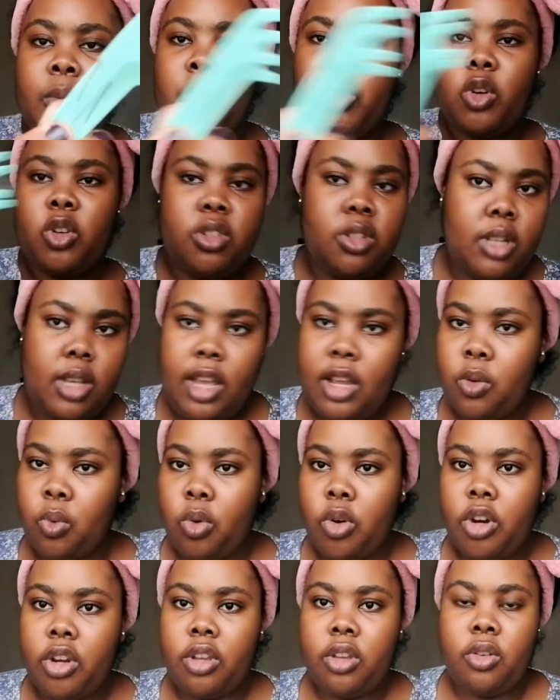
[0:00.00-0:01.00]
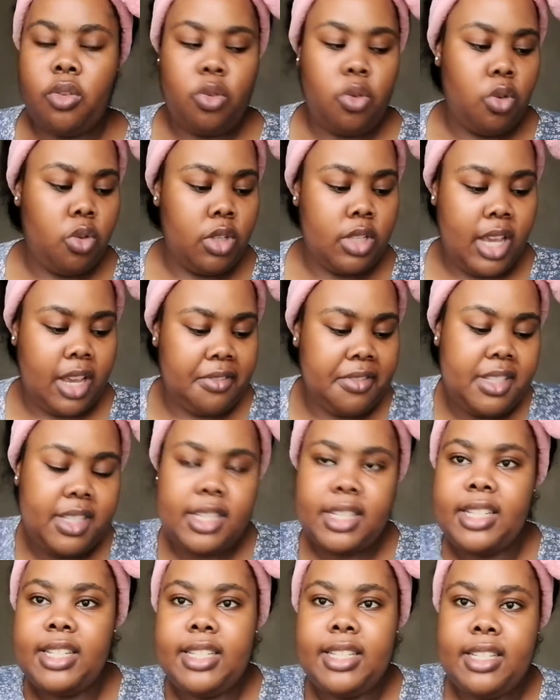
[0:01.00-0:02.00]
Because at work, you know, it's
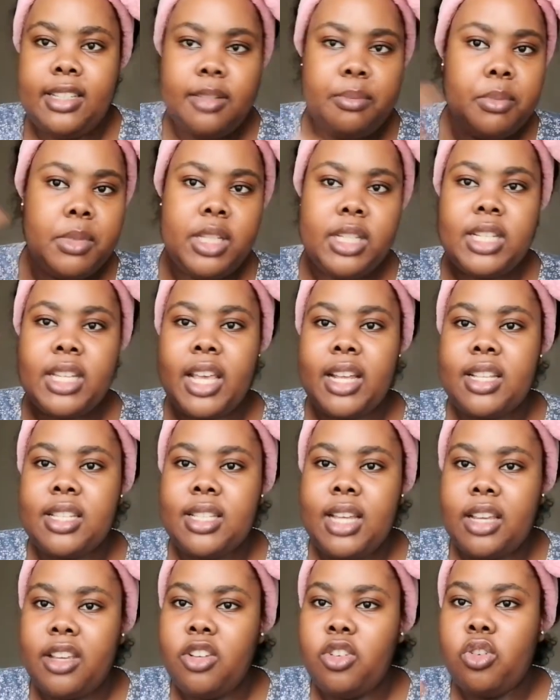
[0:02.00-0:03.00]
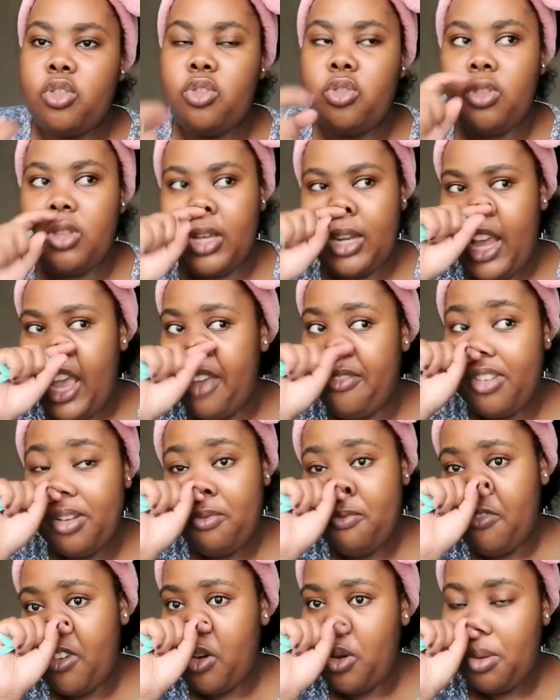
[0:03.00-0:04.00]
kaftini, meat gets stuck in your tooth, and I have
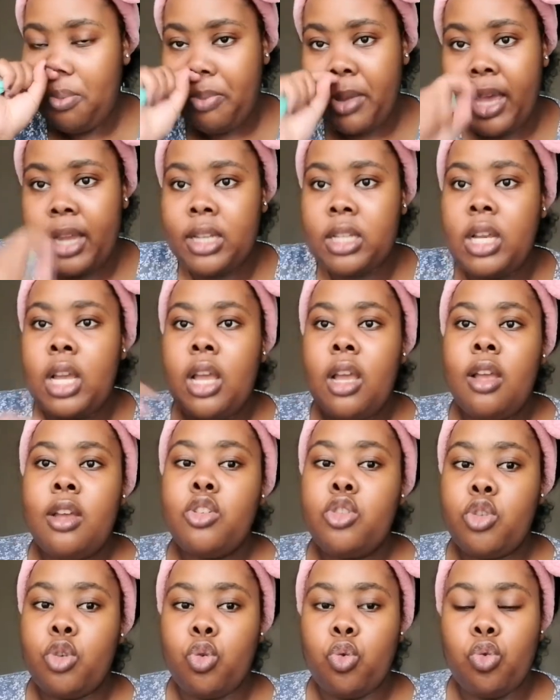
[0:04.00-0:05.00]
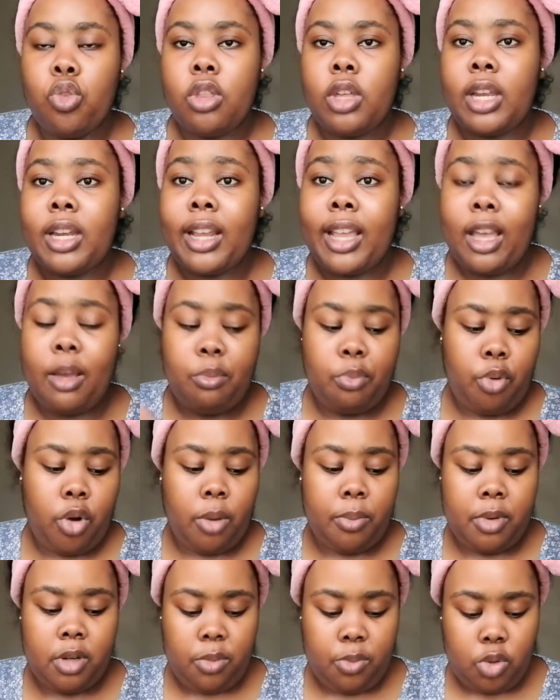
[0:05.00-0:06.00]
a very bad tooth and gum
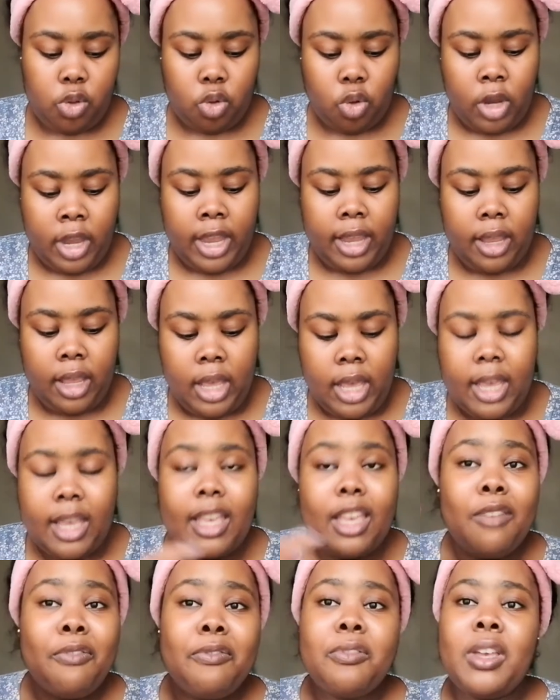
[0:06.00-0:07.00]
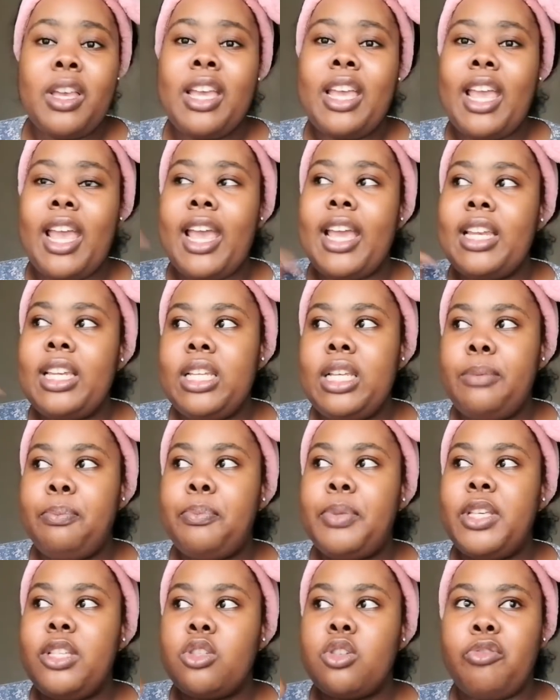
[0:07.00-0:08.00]
problem. So if any
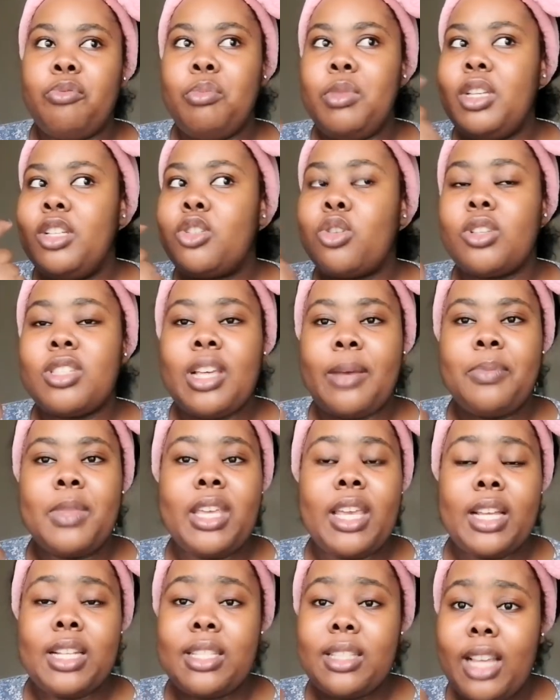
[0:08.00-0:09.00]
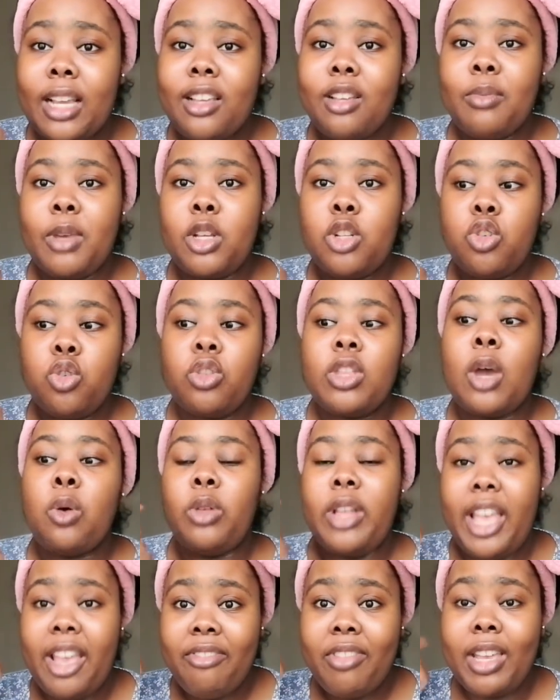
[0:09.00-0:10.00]
piece of meat or something gets stuck in my tooth, I
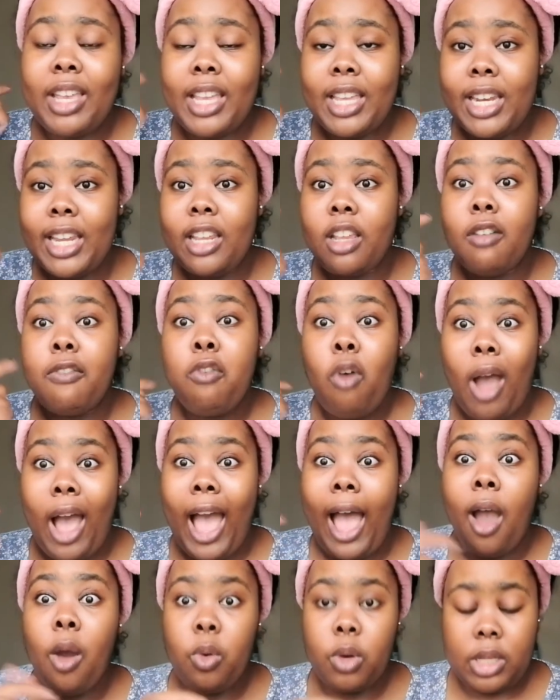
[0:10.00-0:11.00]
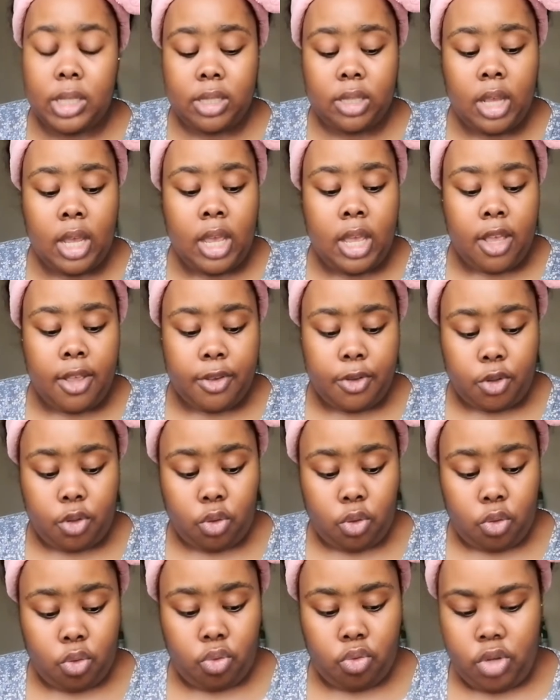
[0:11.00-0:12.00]
will have a headache for hours.
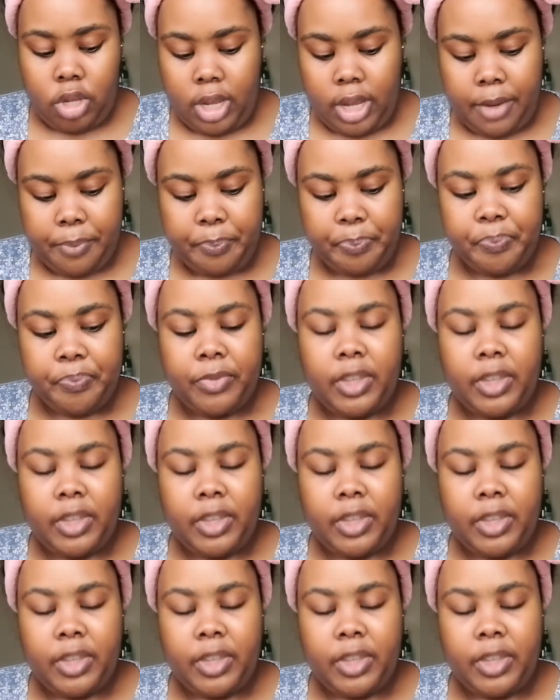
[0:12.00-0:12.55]
So yeah.